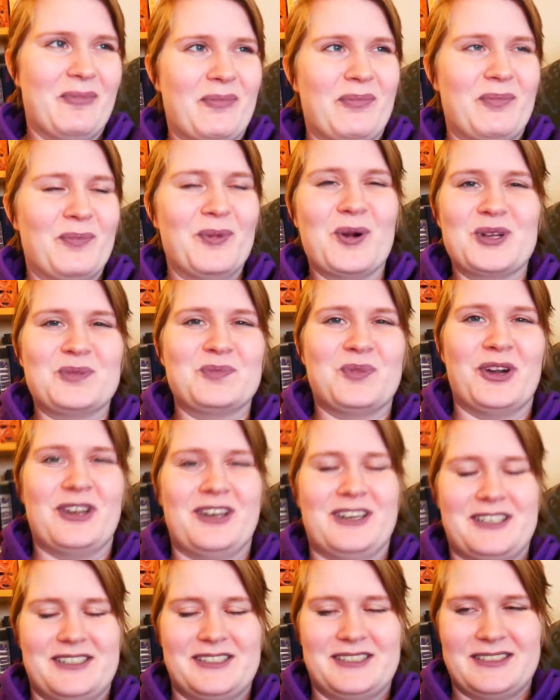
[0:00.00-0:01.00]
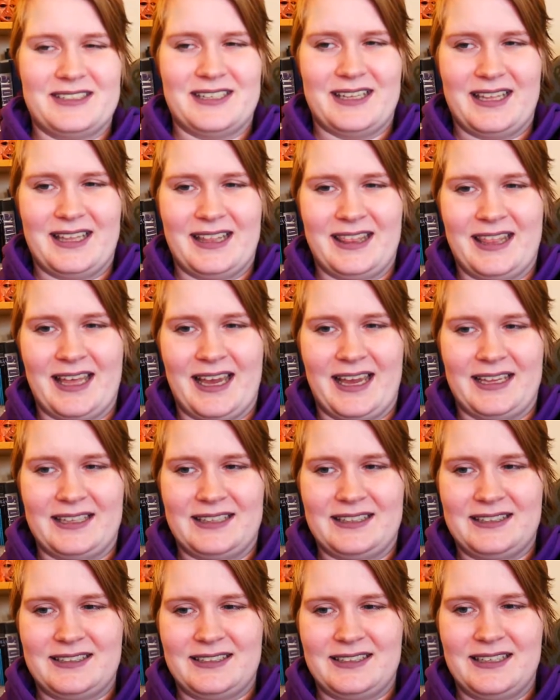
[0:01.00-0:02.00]
More spoilers, that
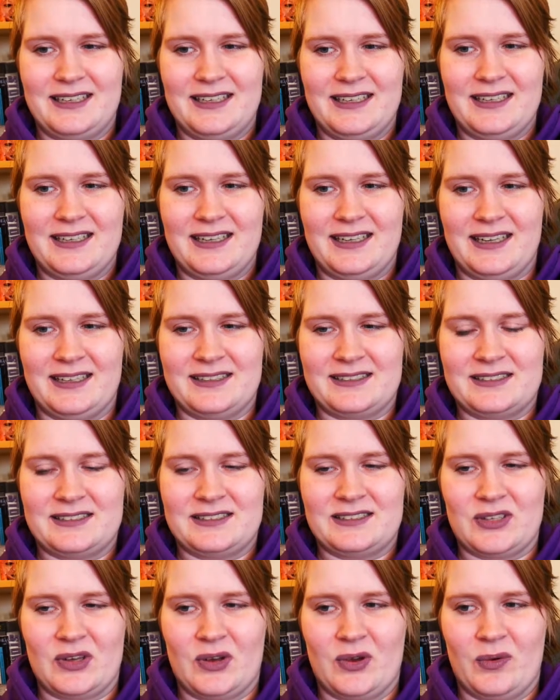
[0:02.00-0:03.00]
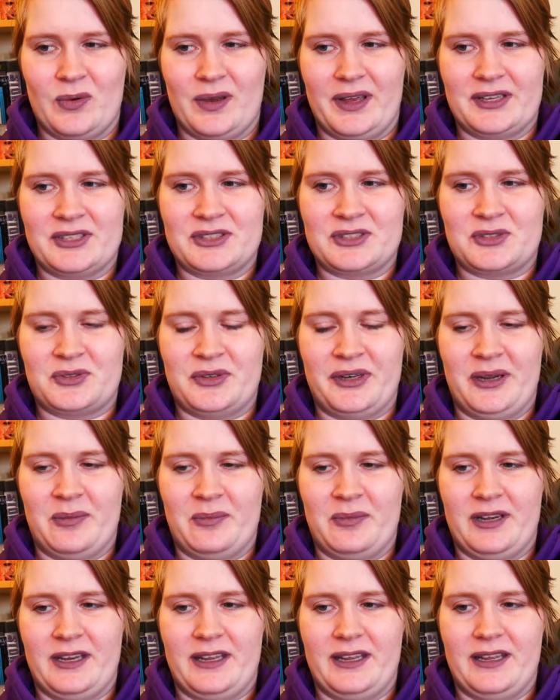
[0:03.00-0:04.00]
it's so
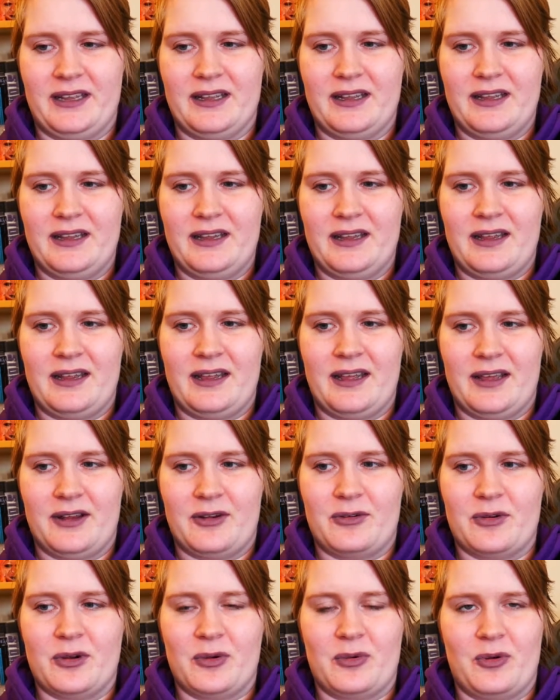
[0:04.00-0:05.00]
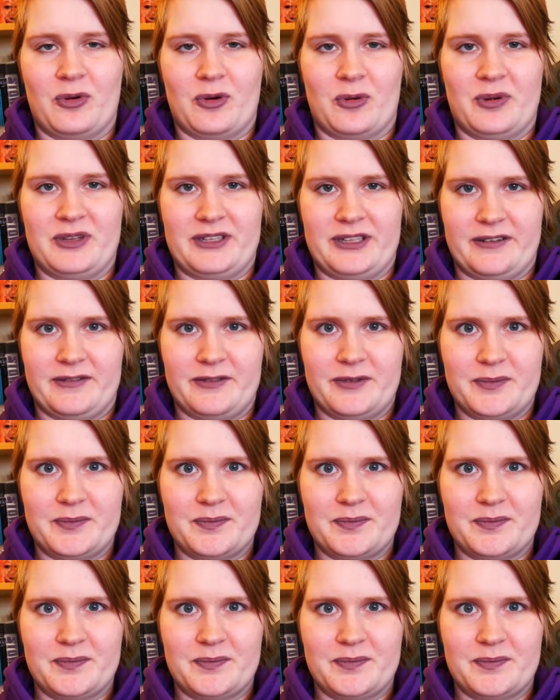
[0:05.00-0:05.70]
extremely heteronormative.